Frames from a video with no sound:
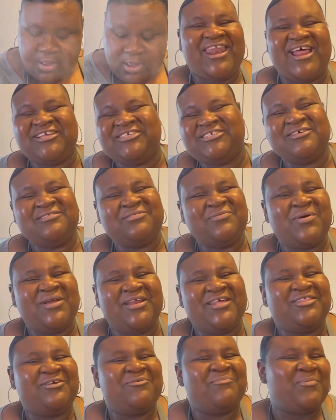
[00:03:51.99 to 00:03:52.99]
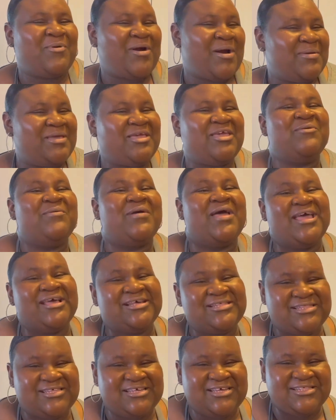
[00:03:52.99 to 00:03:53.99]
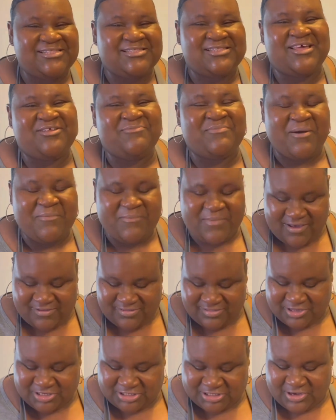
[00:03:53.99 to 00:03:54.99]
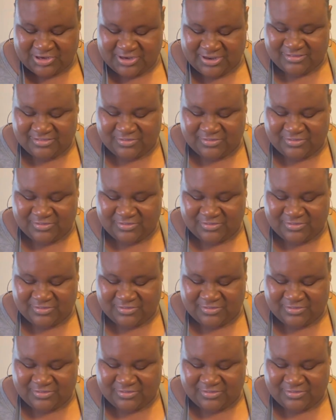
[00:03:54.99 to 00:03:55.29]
and I just wanted the barbecue essence in my Mostaccioli as